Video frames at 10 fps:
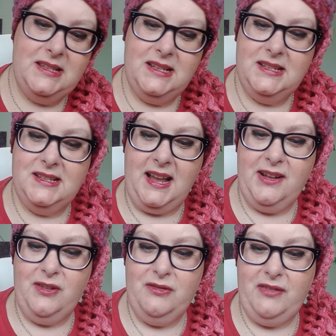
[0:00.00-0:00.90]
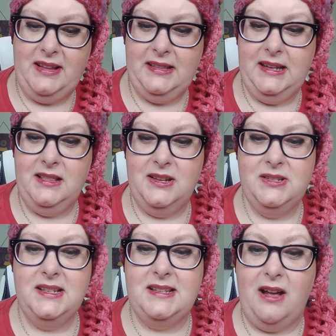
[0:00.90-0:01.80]
this cycle finally
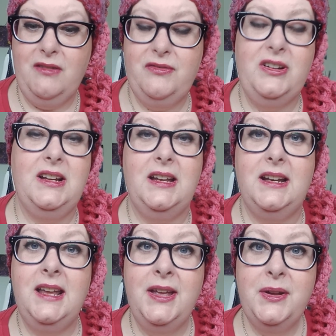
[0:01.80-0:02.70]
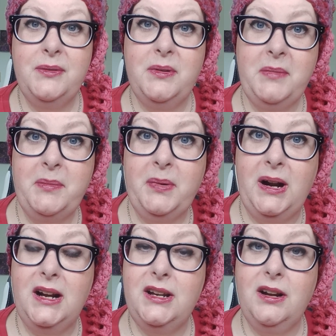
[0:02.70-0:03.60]
closes out for good,
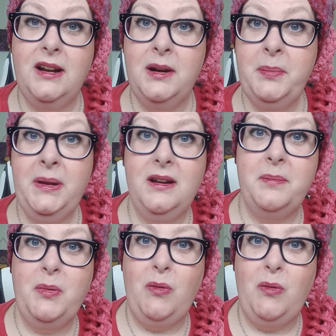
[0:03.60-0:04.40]
remember, you're going to put up a